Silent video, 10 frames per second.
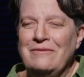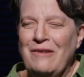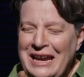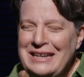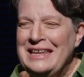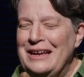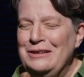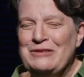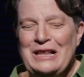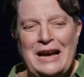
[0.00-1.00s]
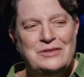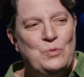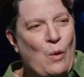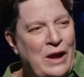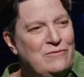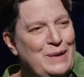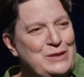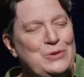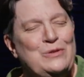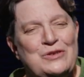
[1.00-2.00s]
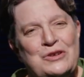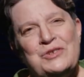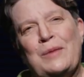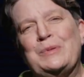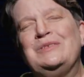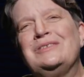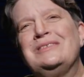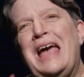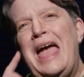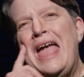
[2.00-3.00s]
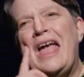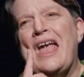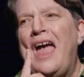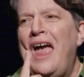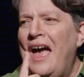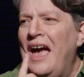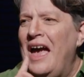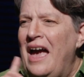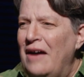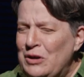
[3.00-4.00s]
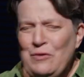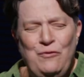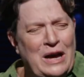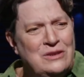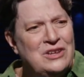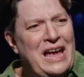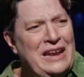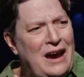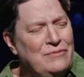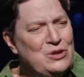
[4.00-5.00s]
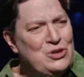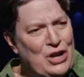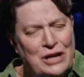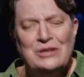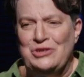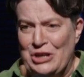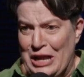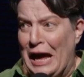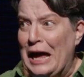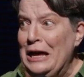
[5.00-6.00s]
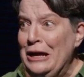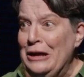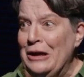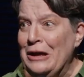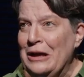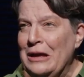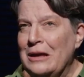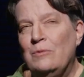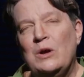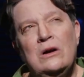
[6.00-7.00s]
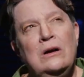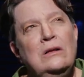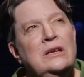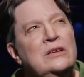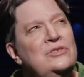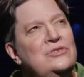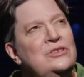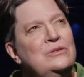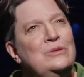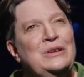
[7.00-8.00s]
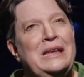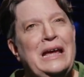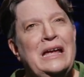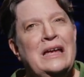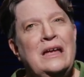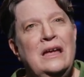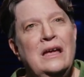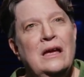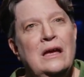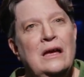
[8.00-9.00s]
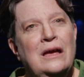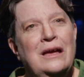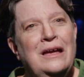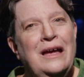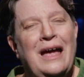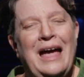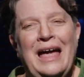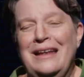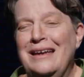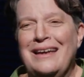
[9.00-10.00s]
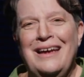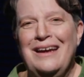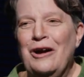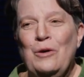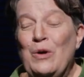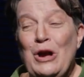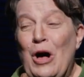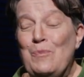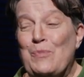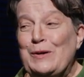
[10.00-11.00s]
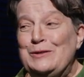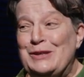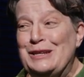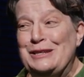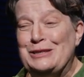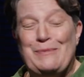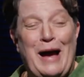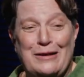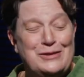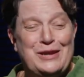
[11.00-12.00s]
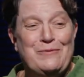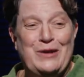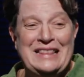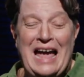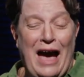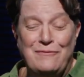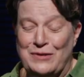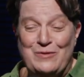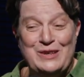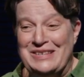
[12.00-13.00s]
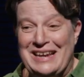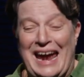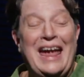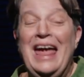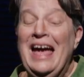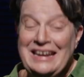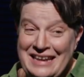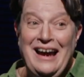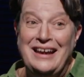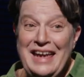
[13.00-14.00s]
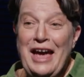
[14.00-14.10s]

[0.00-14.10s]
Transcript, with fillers: Right at the end of class, one of my students looks up and says, "Hey, have you felt an aftershock today?" And we all considered the day. And we all burst into smiles and we laugh and we say, "Not